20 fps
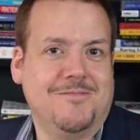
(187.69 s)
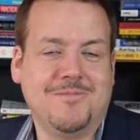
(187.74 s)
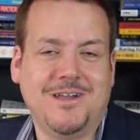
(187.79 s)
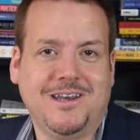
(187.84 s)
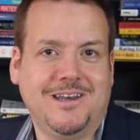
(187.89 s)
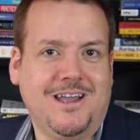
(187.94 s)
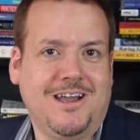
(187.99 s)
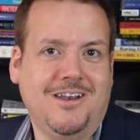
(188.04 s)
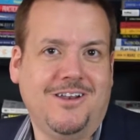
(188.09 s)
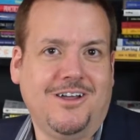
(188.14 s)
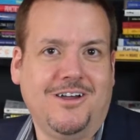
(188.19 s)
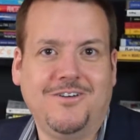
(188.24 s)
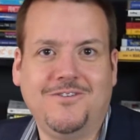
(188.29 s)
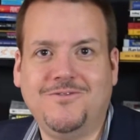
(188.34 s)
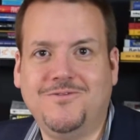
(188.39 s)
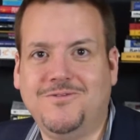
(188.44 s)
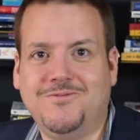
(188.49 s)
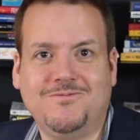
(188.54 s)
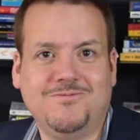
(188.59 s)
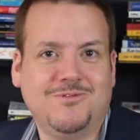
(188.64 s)
I mean, I
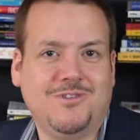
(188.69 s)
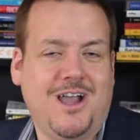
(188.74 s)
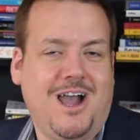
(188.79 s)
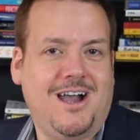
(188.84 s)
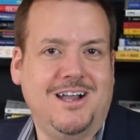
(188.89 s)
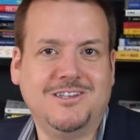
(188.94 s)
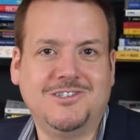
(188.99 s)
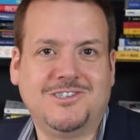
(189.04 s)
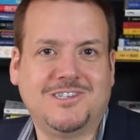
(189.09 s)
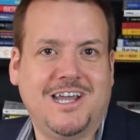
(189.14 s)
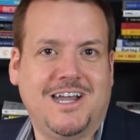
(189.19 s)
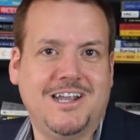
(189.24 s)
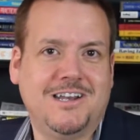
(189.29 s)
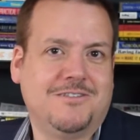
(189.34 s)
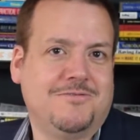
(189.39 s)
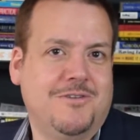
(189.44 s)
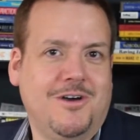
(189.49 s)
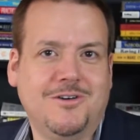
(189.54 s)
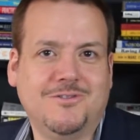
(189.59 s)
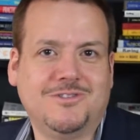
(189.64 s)
love Einstein
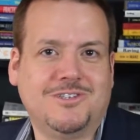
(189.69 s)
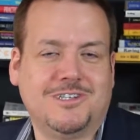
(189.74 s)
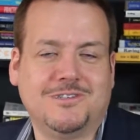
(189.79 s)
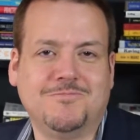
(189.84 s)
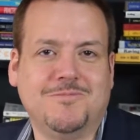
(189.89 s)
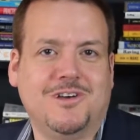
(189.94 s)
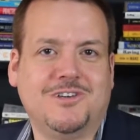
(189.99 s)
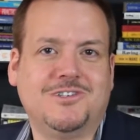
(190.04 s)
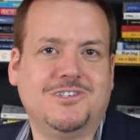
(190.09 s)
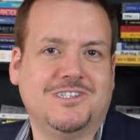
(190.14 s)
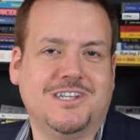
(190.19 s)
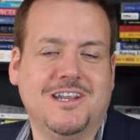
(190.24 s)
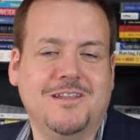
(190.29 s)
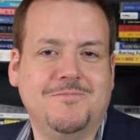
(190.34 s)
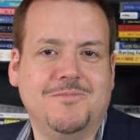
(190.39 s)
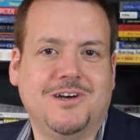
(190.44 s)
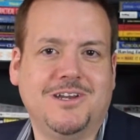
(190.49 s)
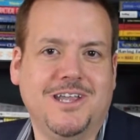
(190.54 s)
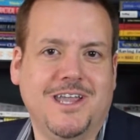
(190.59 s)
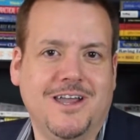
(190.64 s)
quotes as much as
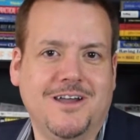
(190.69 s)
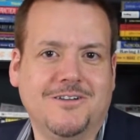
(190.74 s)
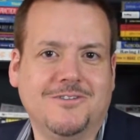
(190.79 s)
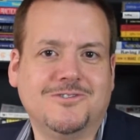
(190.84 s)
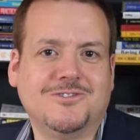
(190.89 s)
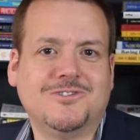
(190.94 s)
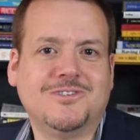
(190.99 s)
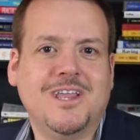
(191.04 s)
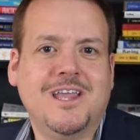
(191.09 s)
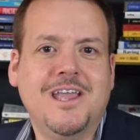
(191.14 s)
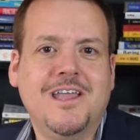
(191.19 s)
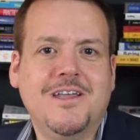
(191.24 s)
anybody else,